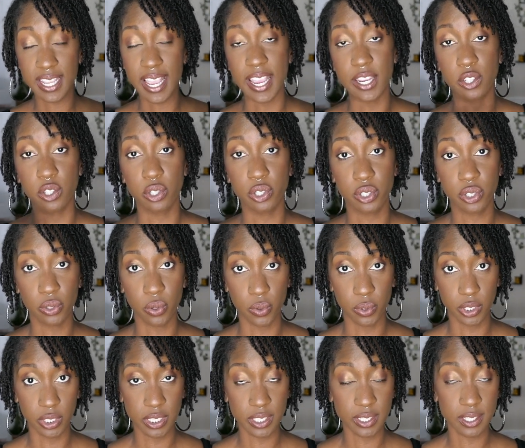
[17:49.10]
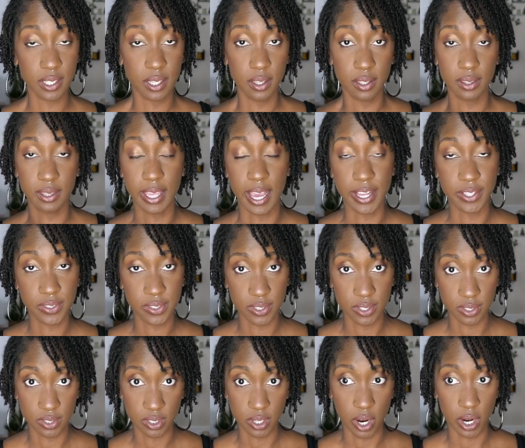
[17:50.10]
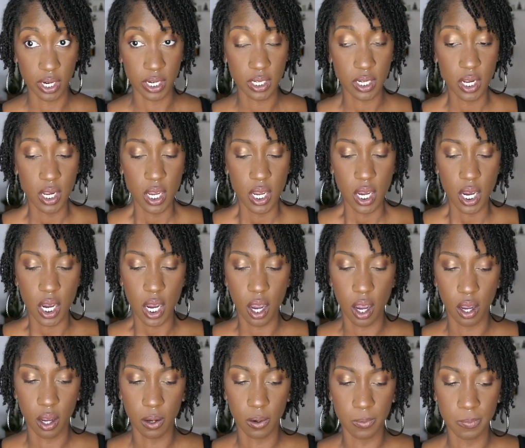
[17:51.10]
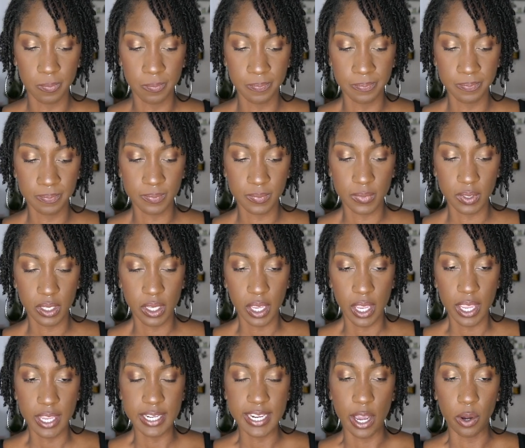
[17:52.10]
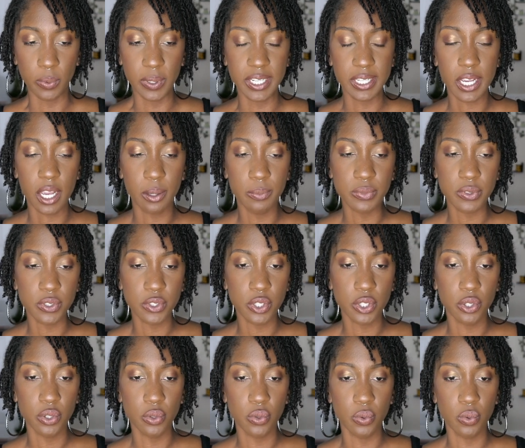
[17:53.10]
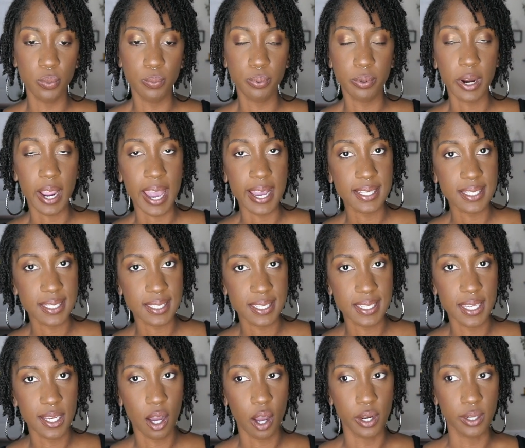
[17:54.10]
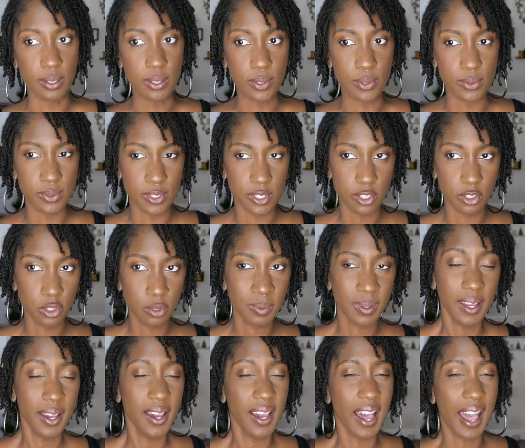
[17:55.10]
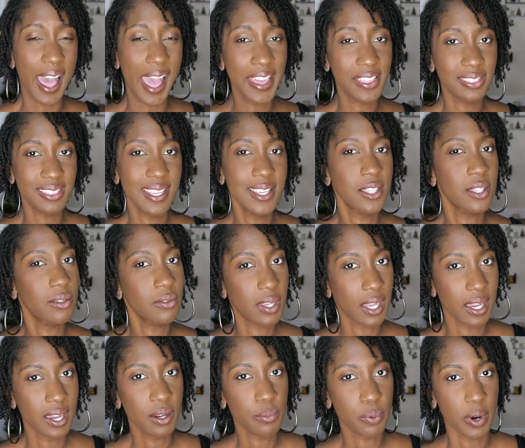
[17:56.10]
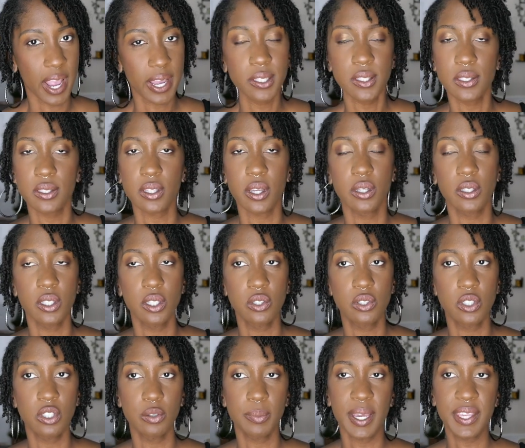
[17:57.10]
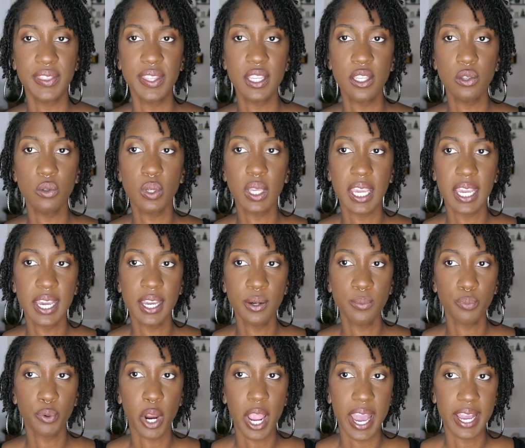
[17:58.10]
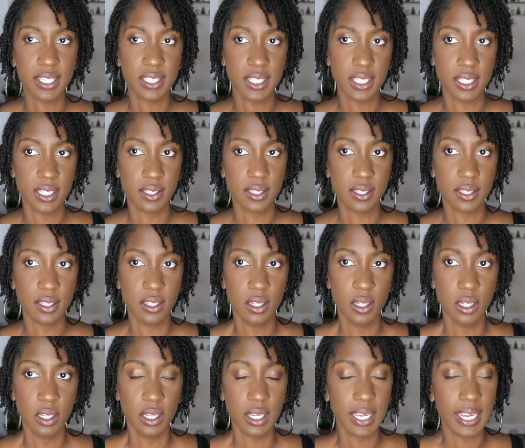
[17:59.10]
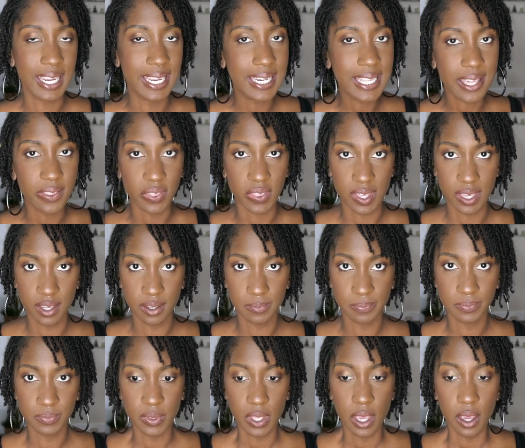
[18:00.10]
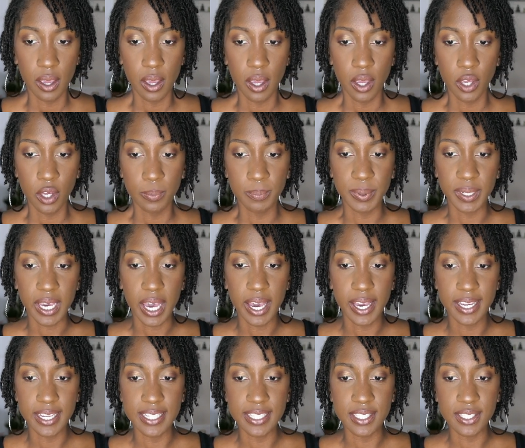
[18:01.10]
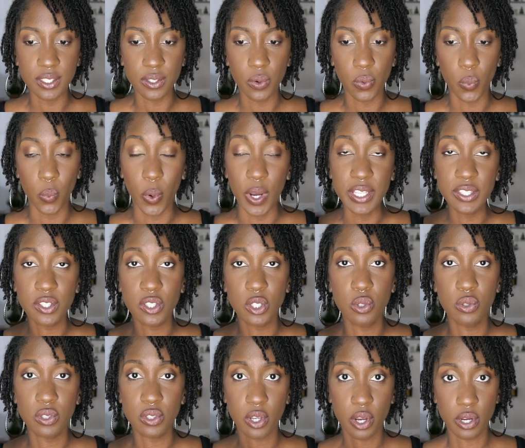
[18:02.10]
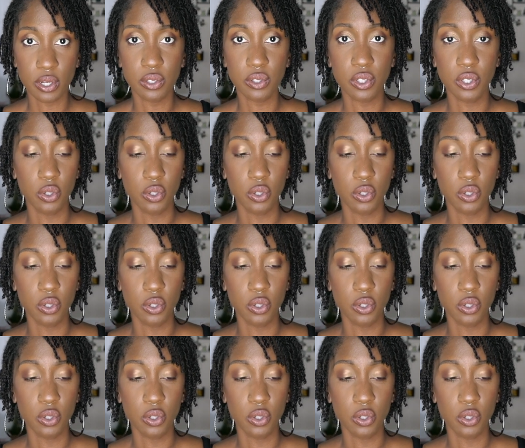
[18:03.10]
and your shoulders. That's to start. Now, when it comes to practicing on YouTube, I think you can practice on YouTube. I think you can practice anything because once you start